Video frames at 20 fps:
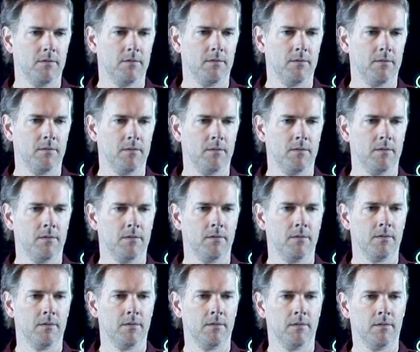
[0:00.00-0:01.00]

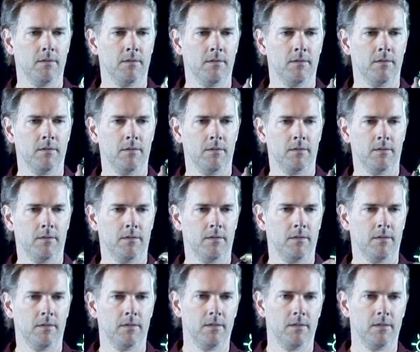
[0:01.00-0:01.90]
[no speech]